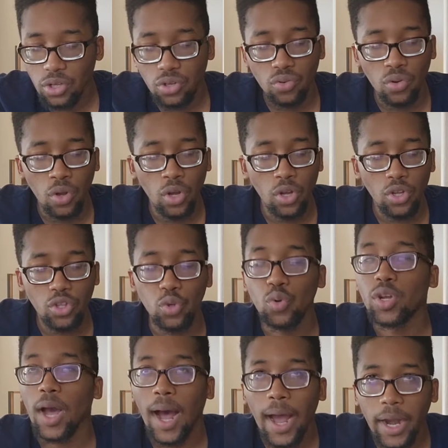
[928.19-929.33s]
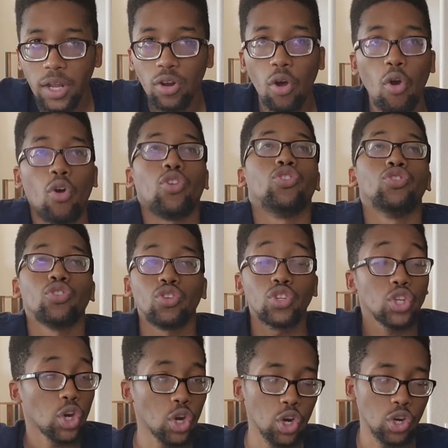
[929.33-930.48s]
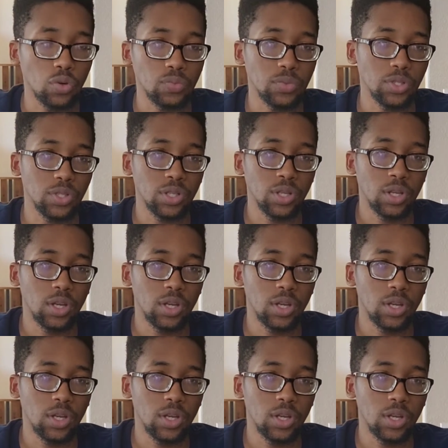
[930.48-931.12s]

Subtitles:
you got it on your terms.